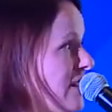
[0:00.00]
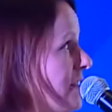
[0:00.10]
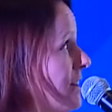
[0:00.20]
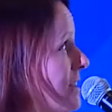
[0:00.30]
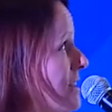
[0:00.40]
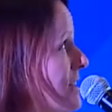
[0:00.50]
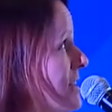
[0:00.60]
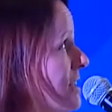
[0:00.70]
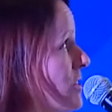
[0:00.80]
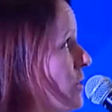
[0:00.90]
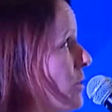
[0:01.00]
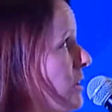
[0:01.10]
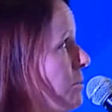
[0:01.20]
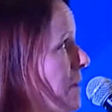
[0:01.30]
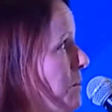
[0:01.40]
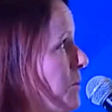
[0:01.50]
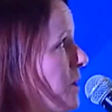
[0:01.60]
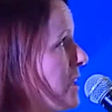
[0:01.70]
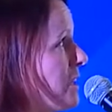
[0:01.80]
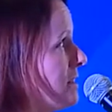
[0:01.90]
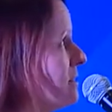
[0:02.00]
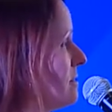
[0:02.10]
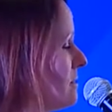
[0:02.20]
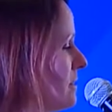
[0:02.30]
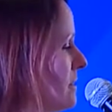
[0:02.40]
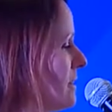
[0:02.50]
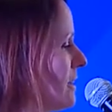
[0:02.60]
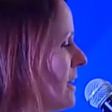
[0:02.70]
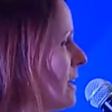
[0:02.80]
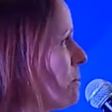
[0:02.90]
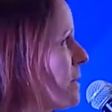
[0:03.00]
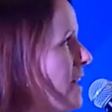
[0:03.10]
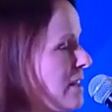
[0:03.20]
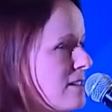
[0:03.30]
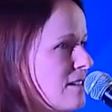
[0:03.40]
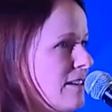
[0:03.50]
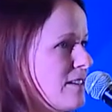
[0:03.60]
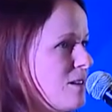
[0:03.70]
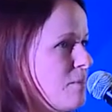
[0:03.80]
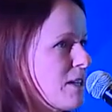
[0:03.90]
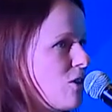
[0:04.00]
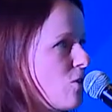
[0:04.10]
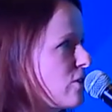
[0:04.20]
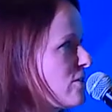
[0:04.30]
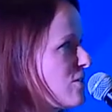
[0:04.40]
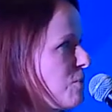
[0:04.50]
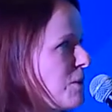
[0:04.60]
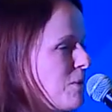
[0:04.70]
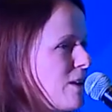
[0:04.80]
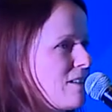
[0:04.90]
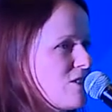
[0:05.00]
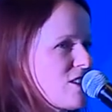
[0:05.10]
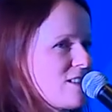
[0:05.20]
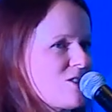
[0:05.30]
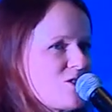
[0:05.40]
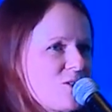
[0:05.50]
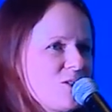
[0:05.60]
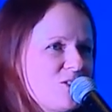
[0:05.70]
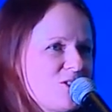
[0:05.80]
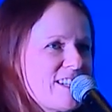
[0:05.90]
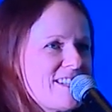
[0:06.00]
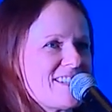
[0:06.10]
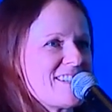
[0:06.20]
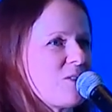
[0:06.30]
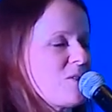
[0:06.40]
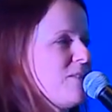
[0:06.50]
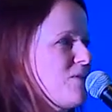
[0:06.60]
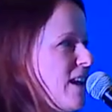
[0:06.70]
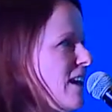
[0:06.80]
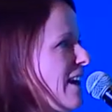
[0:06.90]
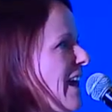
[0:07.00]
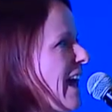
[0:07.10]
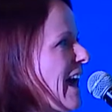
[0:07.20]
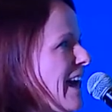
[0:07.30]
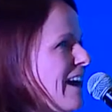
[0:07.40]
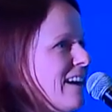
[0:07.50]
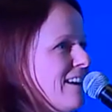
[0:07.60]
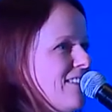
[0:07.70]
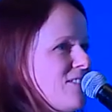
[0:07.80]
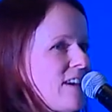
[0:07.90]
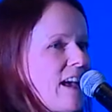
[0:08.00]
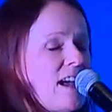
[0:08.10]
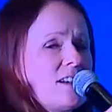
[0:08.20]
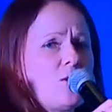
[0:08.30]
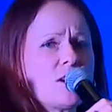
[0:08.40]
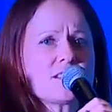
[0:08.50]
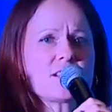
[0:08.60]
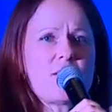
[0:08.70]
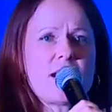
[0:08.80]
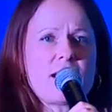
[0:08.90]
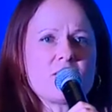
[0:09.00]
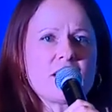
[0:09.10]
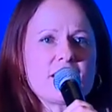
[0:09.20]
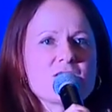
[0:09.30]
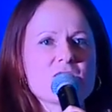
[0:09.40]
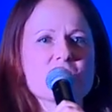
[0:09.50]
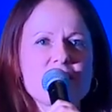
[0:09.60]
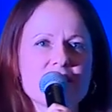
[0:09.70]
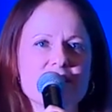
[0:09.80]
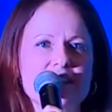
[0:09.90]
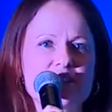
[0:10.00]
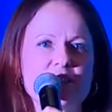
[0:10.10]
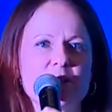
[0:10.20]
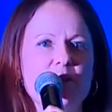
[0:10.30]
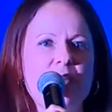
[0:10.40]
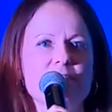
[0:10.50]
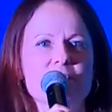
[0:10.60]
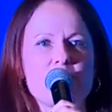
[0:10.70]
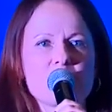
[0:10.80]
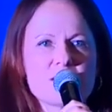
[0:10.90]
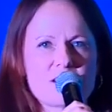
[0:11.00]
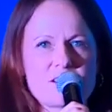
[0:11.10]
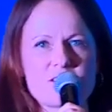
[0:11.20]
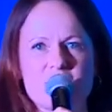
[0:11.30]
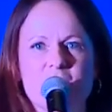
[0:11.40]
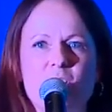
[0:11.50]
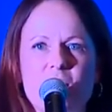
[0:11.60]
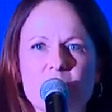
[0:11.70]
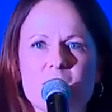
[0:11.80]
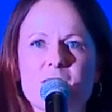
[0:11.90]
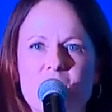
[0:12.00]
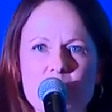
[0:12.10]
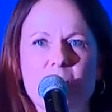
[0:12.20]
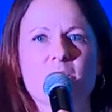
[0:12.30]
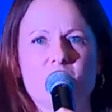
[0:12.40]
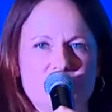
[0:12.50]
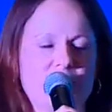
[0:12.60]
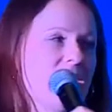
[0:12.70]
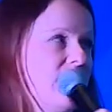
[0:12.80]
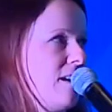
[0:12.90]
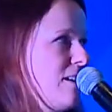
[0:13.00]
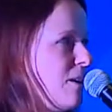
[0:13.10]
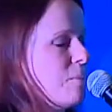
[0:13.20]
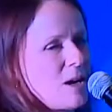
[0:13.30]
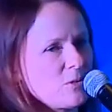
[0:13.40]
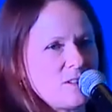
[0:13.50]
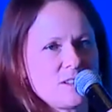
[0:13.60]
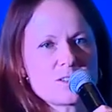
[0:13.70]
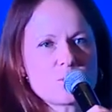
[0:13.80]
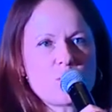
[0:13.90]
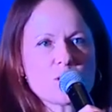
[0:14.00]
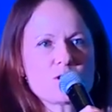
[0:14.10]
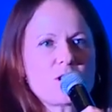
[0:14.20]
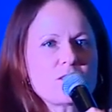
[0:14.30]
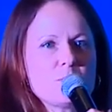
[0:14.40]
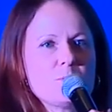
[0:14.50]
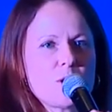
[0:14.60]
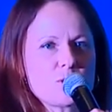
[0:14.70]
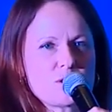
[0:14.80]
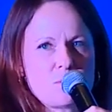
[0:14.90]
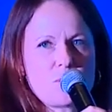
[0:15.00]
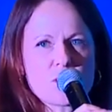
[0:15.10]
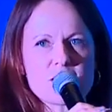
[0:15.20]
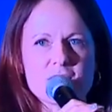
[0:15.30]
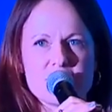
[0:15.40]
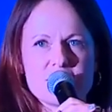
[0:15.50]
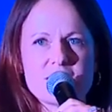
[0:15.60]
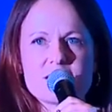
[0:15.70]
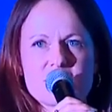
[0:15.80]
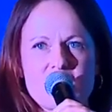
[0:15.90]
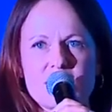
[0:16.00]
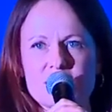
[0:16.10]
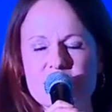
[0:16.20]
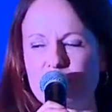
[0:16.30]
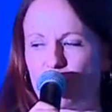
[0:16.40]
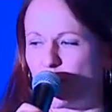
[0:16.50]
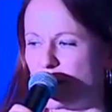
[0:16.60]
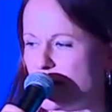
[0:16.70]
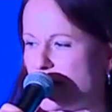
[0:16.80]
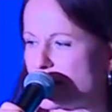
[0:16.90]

this into, maybe we can keep that a little bit longer so people have a chance to write it down. And also, I would like to suggest that you have some discussion around the table about this. What are the most important skills for the next